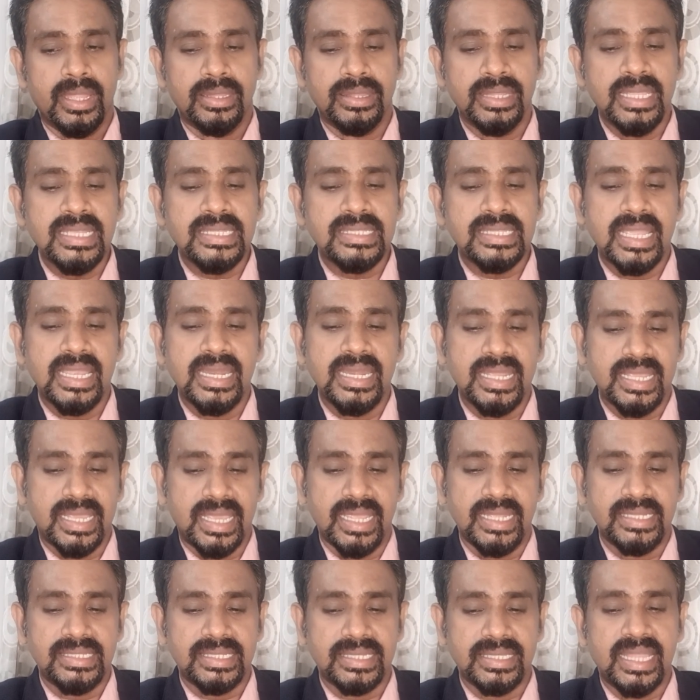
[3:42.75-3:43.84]
this
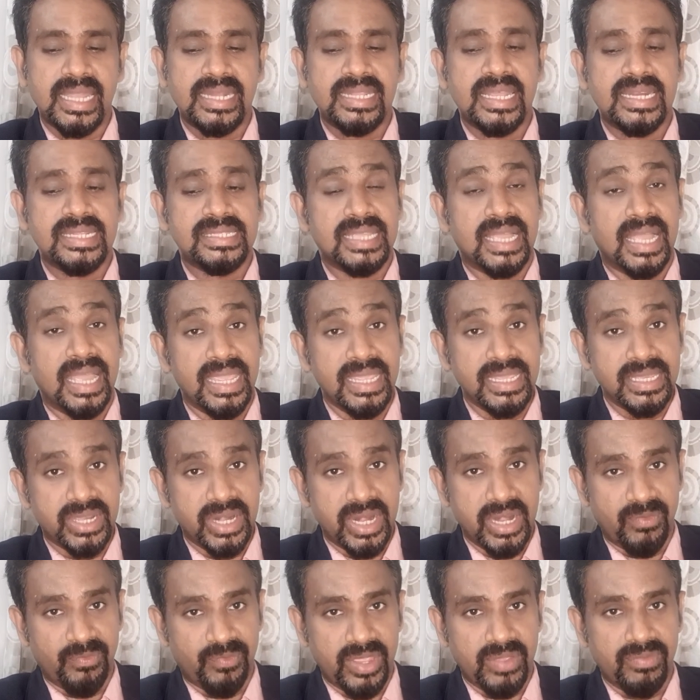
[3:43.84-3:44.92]
indicates that there is high
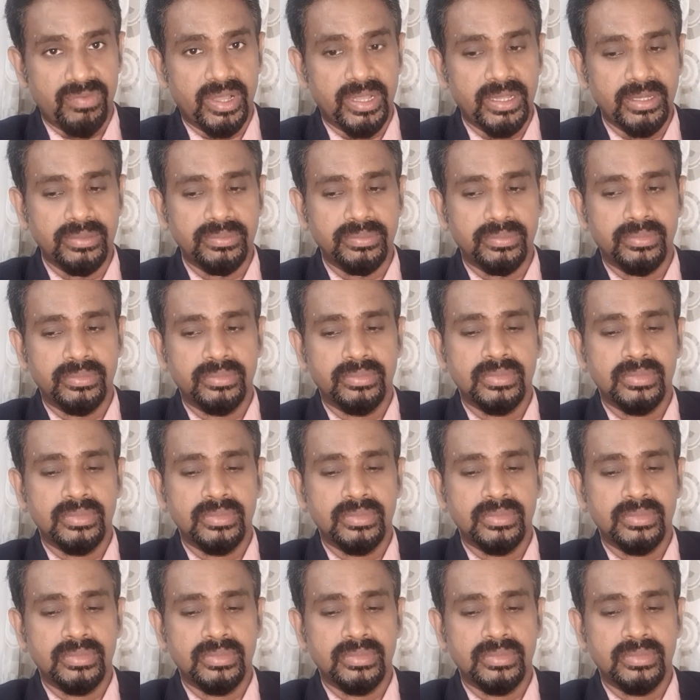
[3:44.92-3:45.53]
grade fever,